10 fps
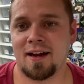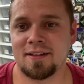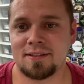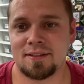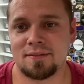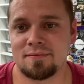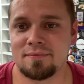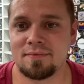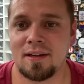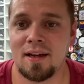guys,
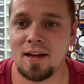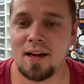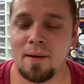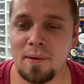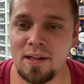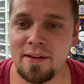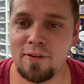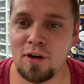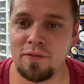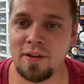I'm gonna leave
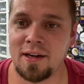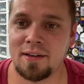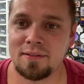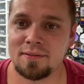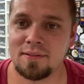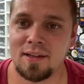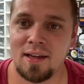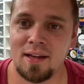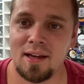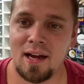it off there.
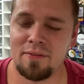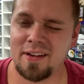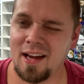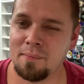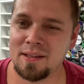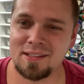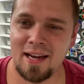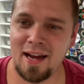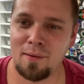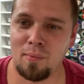I've kind of been
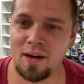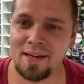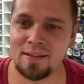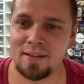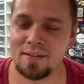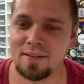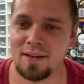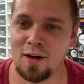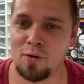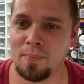scatterbrained.
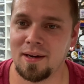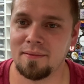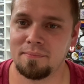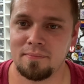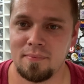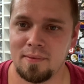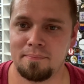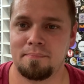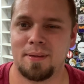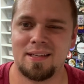I hope I
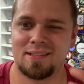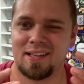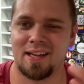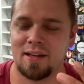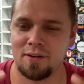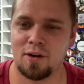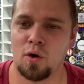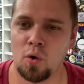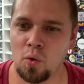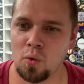pieced together a
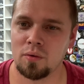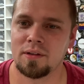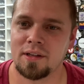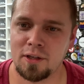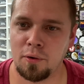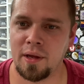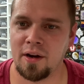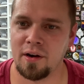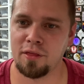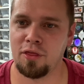whole
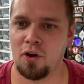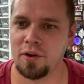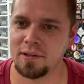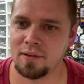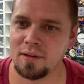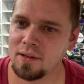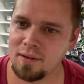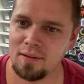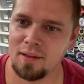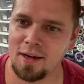coherent thought
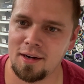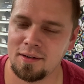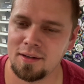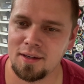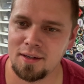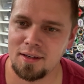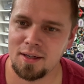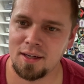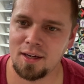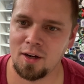there.
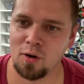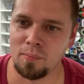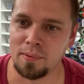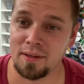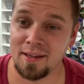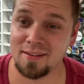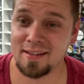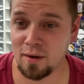I hope it's